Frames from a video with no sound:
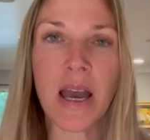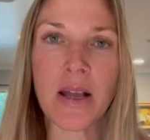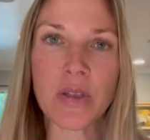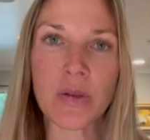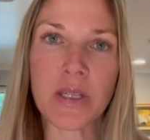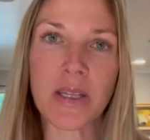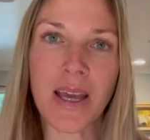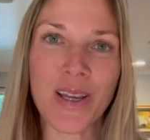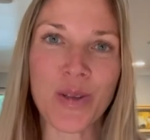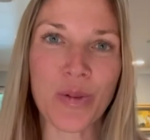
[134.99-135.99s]
And so
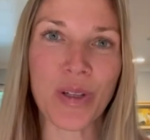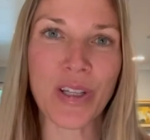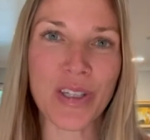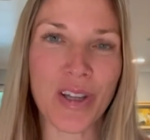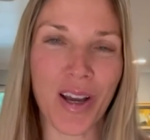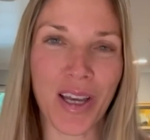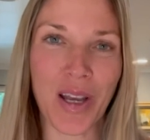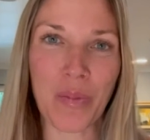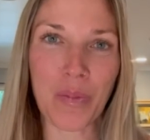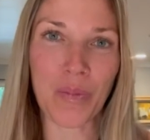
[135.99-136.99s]
today is really just
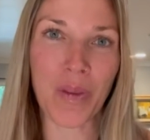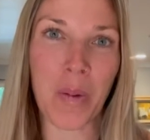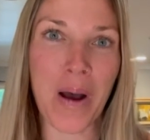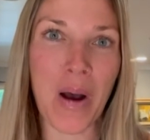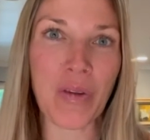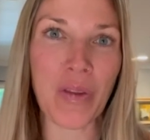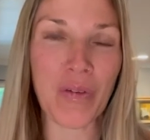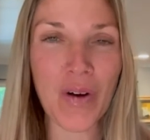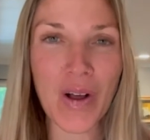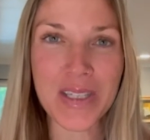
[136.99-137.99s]
talking about the
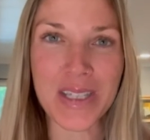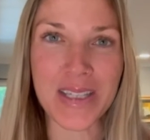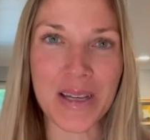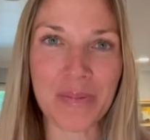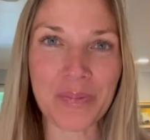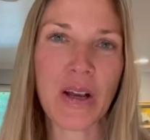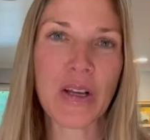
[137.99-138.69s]
fall season.